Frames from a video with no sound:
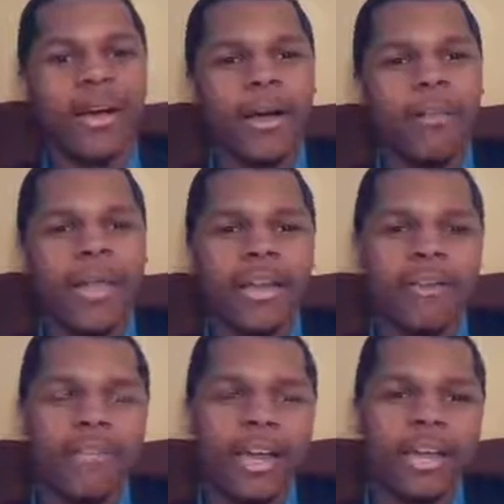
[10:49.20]
uh, and
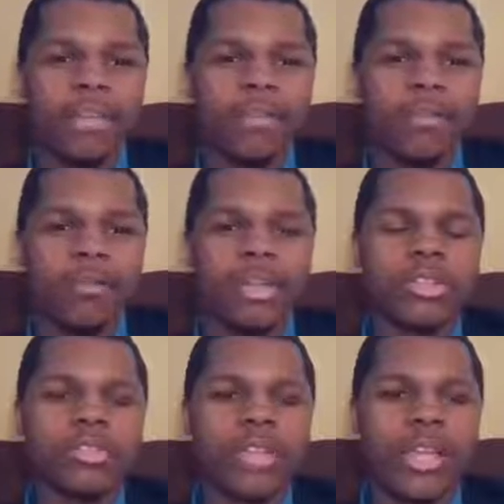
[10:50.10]
I find what
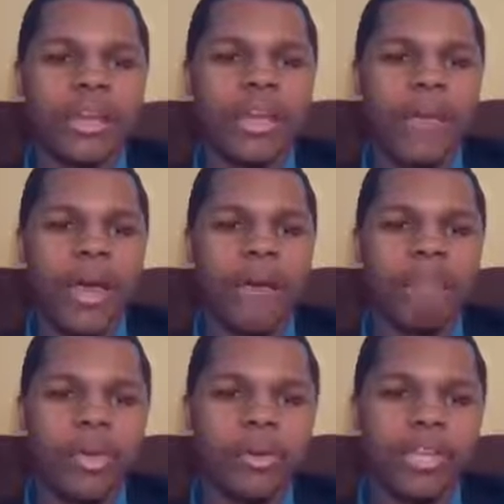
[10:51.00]
you said about
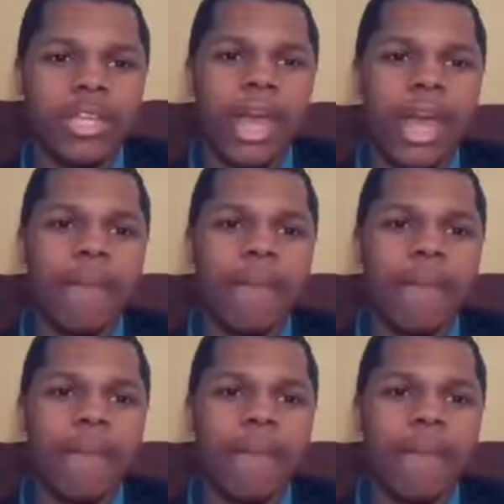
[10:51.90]
building